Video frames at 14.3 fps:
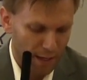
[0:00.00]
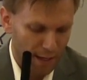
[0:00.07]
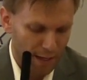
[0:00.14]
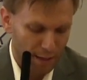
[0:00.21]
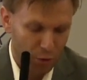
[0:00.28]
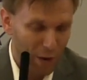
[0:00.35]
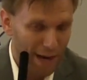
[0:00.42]

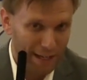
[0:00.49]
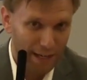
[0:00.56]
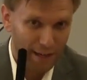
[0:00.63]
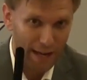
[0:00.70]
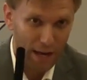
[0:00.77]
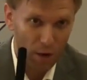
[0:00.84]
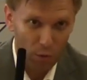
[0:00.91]
and
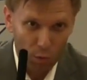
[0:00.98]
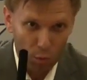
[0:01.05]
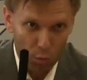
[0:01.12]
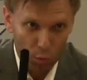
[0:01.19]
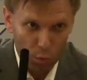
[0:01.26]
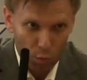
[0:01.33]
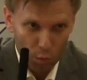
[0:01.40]
tracking
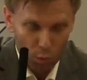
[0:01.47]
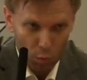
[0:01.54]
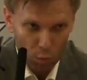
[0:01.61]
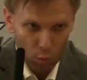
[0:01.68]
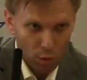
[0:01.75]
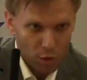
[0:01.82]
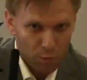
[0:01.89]
down
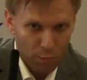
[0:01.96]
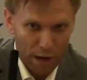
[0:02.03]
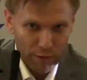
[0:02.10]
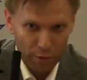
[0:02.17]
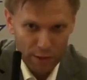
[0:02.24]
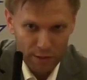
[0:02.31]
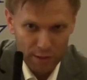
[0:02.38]
which
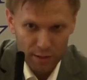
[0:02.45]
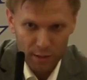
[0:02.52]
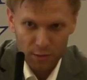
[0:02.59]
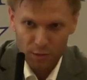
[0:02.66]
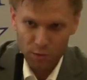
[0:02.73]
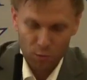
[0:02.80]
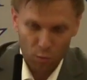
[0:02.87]
private
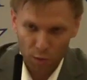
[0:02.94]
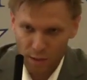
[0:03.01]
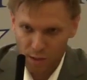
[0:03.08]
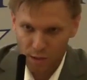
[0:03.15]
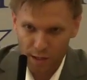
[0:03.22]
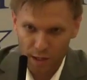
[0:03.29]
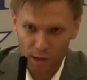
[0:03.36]
residence and
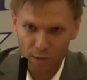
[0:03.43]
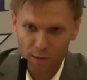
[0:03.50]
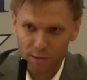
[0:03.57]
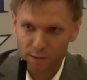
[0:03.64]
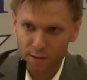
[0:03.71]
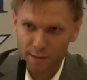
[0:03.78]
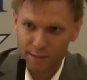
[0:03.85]
what's there
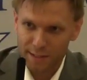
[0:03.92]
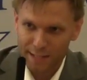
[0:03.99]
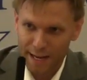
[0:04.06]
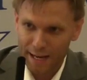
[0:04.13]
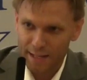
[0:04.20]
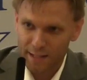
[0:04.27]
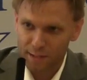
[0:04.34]
is a
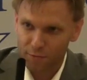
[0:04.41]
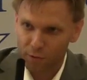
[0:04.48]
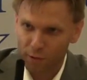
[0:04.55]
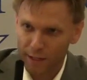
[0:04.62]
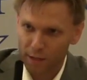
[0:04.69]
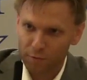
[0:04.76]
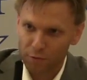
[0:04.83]
task
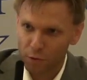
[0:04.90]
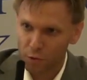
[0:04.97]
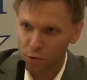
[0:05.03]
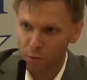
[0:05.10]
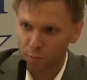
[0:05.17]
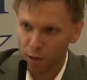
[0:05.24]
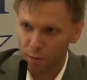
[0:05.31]
for like a
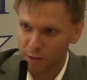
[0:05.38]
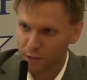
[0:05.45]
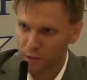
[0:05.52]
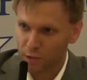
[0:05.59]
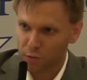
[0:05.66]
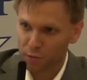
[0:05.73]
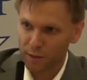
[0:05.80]
future public
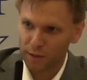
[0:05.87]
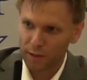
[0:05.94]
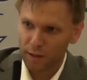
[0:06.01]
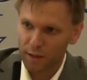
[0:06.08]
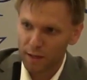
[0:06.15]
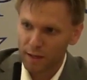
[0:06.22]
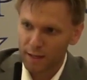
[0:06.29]
history
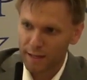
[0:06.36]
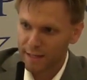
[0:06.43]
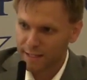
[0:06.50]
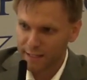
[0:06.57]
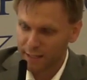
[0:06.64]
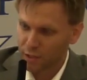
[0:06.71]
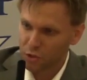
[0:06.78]

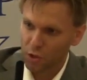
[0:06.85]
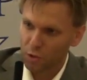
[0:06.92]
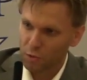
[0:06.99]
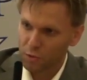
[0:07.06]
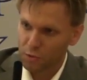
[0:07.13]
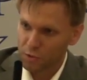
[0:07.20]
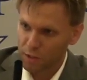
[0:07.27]
Indiana
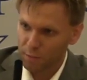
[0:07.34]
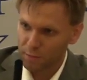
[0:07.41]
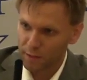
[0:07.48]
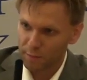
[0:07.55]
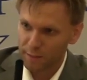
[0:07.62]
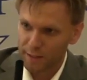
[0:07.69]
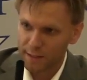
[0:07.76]
Jones or
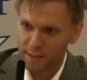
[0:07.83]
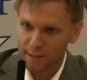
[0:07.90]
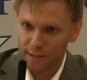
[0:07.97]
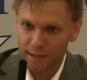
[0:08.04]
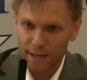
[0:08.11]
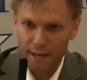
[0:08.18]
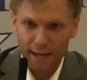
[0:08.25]
something. I mean,
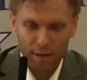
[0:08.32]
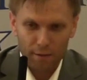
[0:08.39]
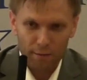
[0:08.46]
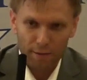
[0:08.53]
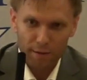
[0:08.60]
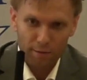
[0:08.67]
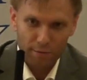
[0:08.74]
it's
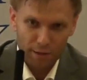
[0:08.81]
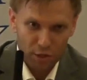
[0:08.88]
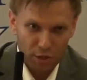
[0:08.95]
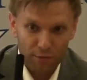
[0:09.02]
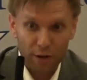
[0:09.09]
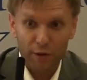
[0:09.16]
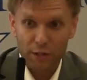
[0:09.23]

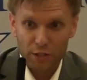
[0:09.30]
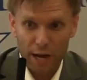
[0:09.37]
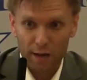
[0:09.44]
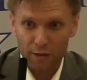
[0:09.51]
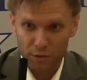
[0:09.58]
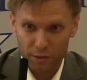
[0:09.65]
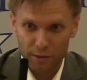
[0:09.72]
very
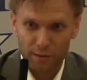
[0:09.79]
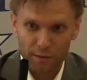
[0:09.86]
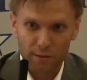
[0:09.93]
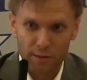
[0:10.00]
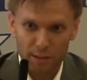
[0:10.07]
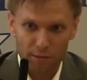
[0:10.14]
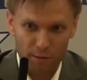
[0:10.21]
challenging
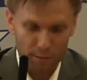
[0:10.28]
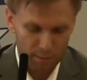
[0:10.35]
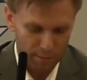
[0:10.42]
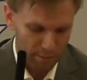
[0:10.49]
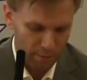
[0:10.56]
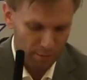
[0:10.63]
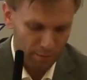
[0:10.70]
to even
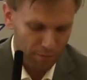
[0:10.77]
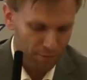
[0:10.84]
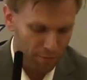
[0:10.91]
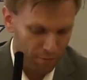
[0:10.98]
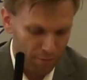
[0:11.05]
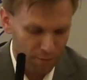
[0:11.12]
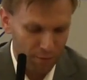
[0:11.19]

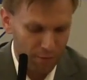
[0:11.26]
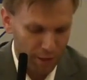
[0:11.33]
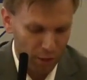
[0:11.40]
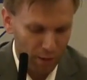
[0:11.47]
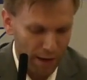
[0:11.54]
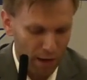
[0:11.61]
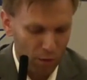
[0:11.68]

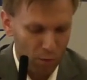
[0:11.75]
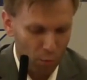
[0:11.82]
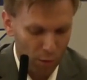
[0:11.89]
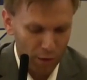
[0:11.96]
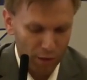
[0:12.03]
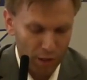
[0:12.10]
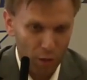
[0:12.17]
figure out
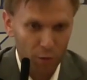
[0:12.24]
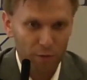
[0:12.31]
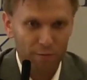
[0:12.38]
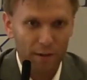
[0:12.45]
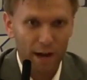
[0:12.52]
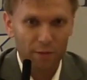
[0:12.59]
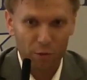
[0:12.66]
where to go to
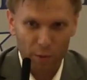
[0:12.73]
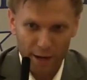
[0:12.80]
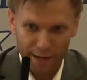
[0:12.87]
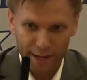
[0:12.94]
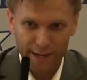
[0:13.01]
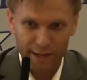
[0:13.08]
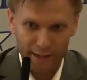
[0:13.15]
find the
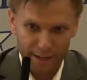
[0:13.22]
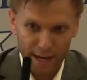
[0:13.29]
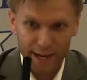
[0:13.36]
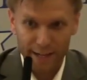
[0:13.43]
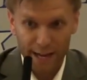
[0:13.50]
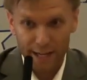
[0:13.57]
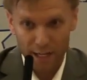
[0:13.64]
right
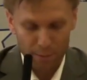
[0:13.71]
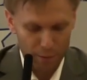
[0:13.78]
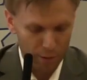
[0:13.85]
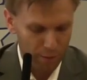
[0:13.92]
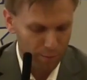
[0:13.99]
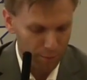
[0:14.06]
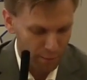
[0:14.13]

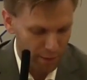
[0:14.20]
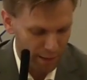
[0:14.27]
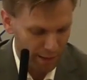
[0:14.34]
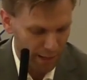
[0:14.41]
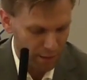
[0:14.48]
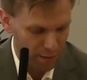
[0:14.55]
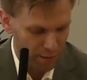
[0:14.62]
gatekeeper in many
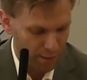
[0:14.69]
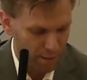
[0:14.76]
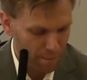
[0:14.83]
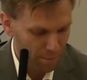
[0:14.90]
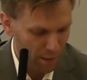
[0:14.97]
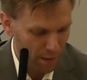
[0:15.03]
cases.